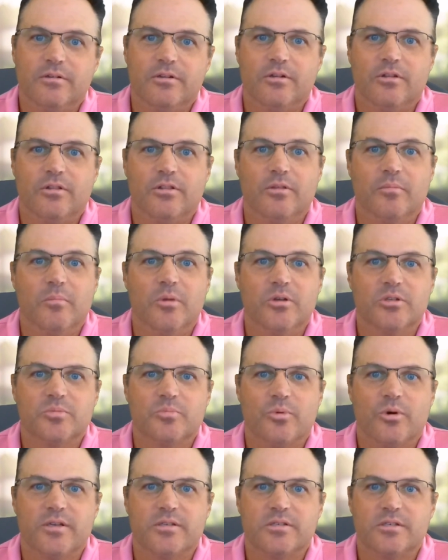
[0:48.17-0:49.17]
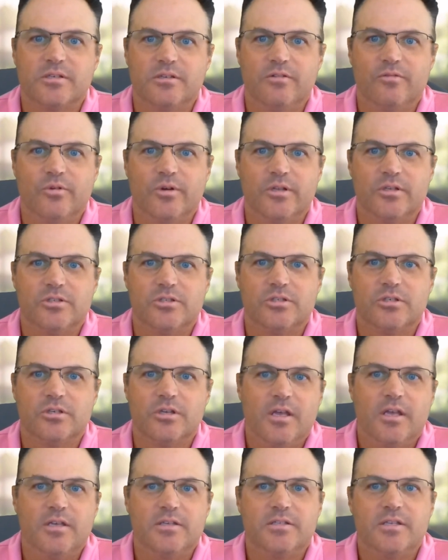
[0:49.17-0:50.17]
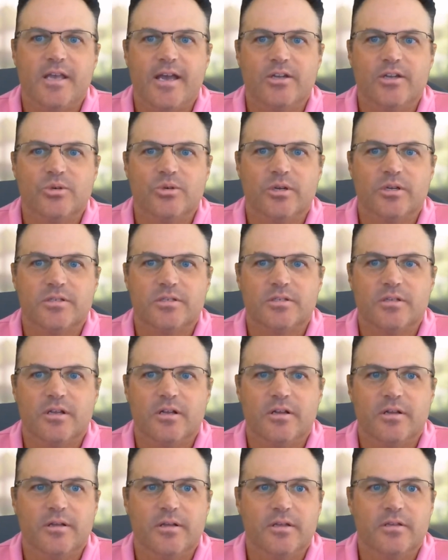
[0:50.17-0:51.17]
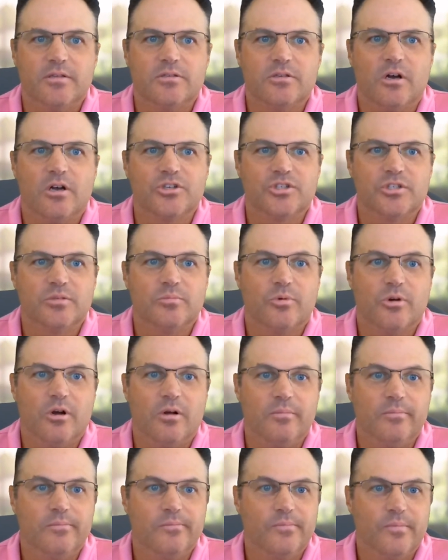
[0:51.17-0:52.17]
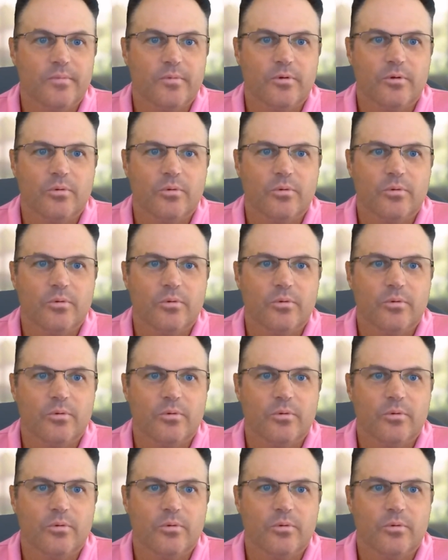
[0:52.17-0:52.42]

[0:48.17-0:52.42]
The most pressing of which is the address exhaustion problem,